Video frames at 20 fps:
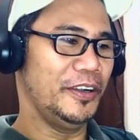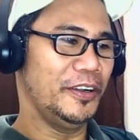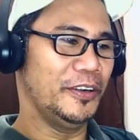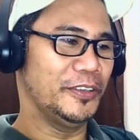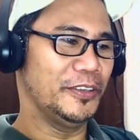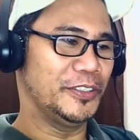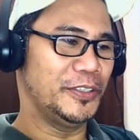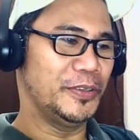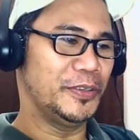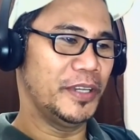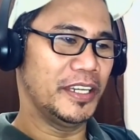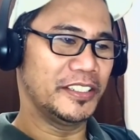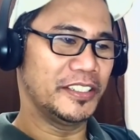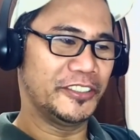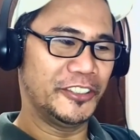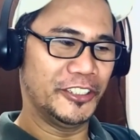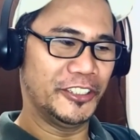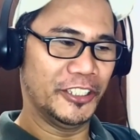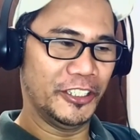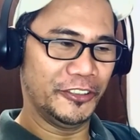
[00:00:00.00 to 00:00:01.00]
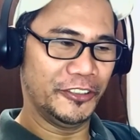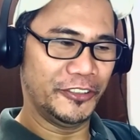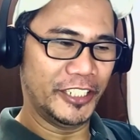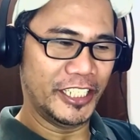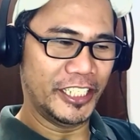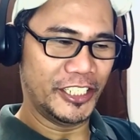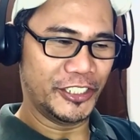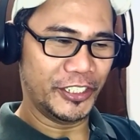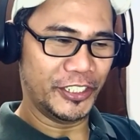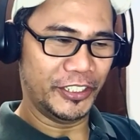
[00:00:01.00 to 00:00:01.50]
Oh, you guys are in love
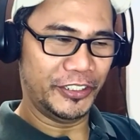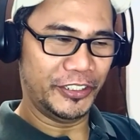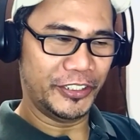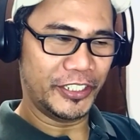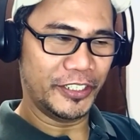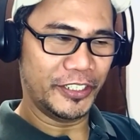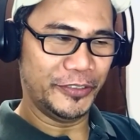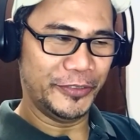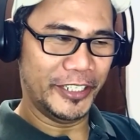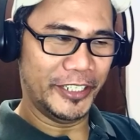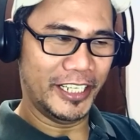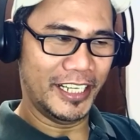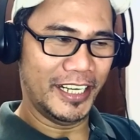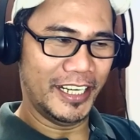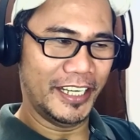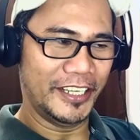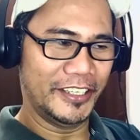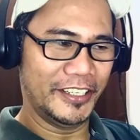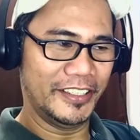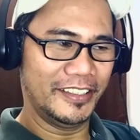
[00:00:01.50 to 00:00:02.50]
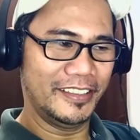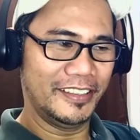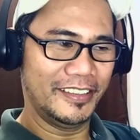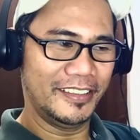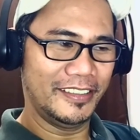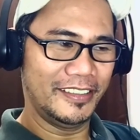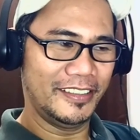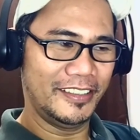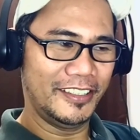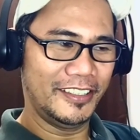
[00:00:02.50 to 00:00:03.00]
with each other, come on.
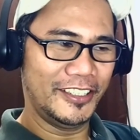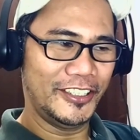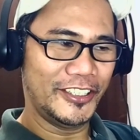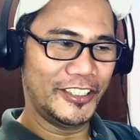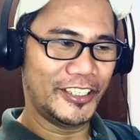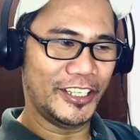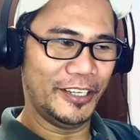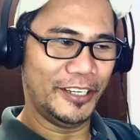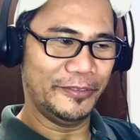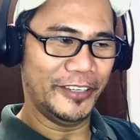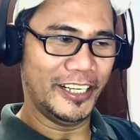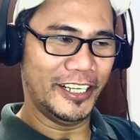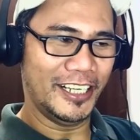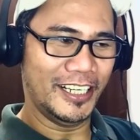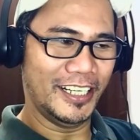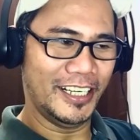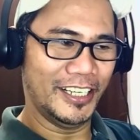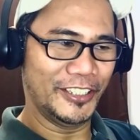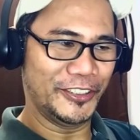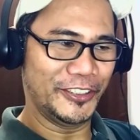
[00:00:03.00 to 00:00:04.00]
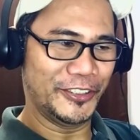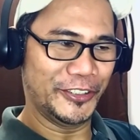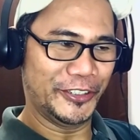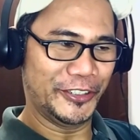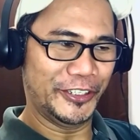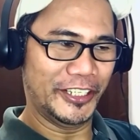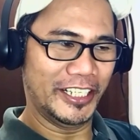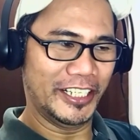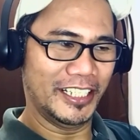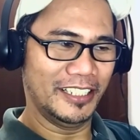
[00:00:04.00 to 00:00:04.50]
Come on,
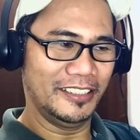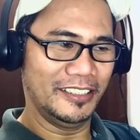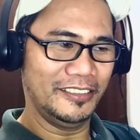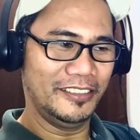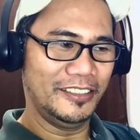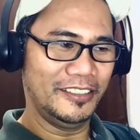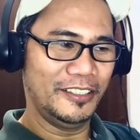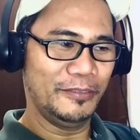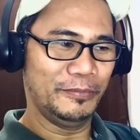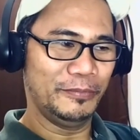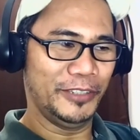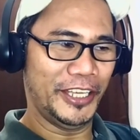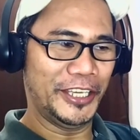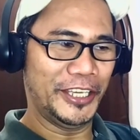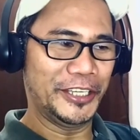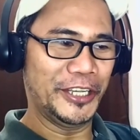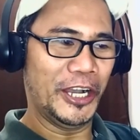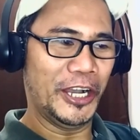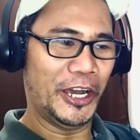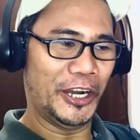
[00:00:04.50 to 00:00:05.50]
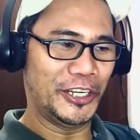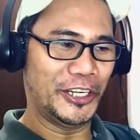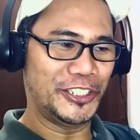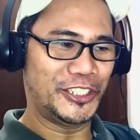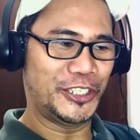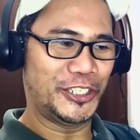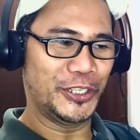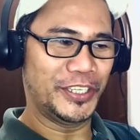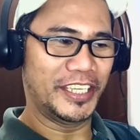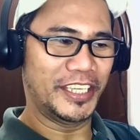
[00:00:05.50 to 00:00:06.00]
girl. Playing
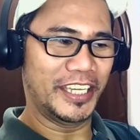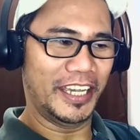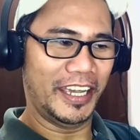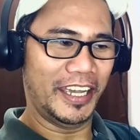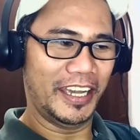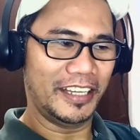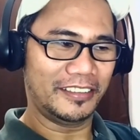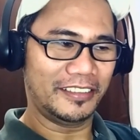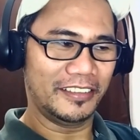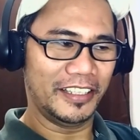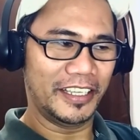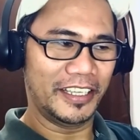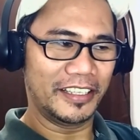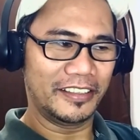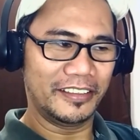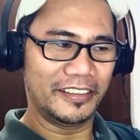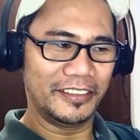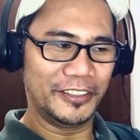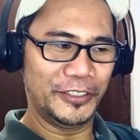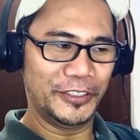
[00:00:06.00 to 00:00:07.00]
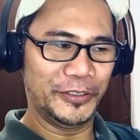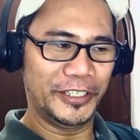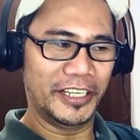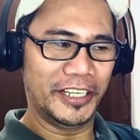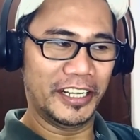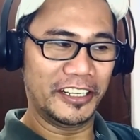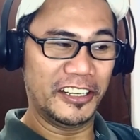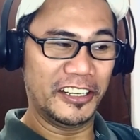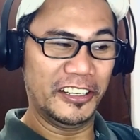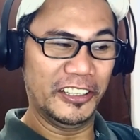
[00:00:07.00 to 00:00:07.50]
hard to get, like you're
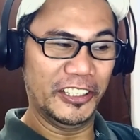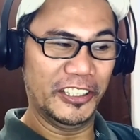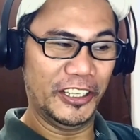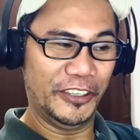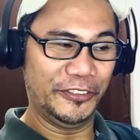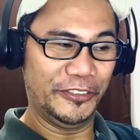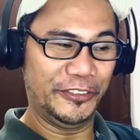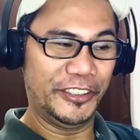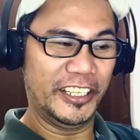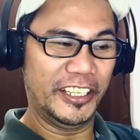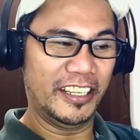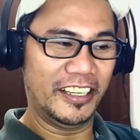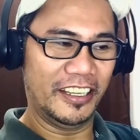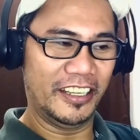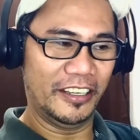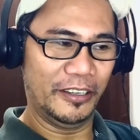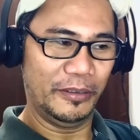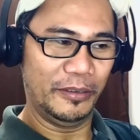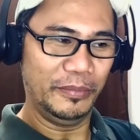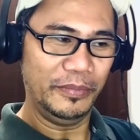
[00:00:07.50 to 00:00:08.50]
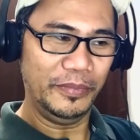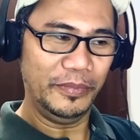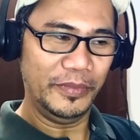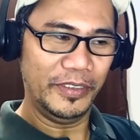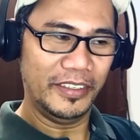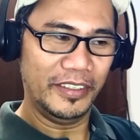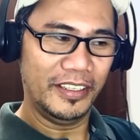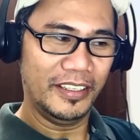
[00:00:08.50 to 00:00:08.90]
not in love with him.